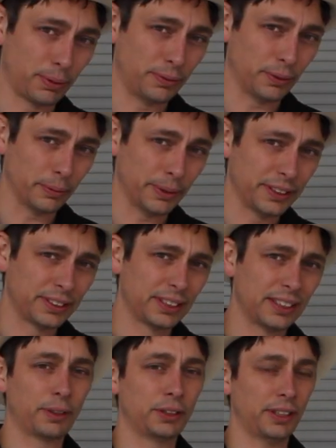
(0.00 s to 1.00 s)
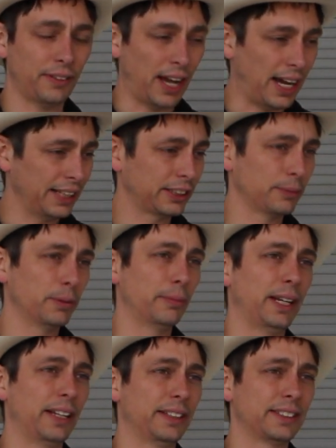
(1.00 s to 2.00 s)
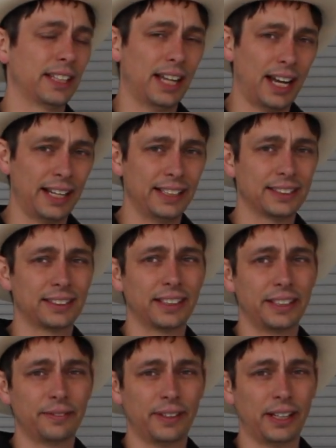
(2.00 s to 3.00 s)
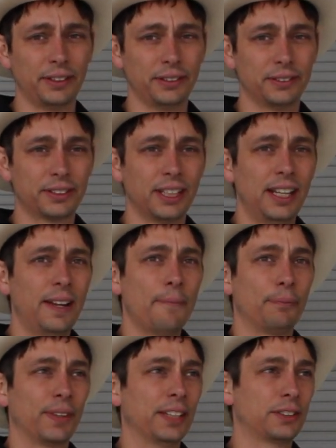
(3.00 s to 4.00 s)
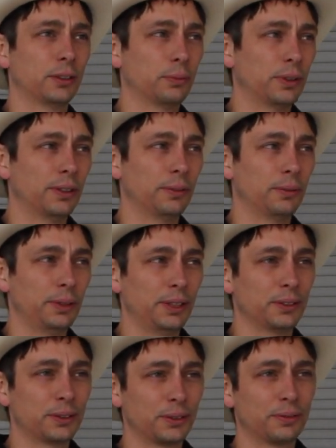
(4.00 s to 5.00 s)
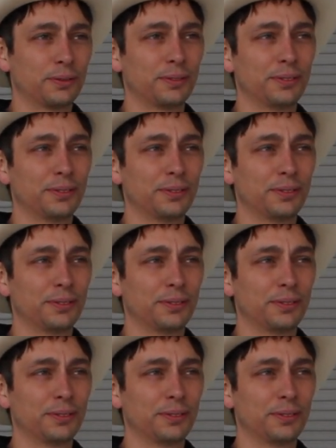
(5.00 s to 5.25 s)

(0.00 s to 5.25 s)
performance because you have high thermal mass, high insulated values. And so, you know, sort of,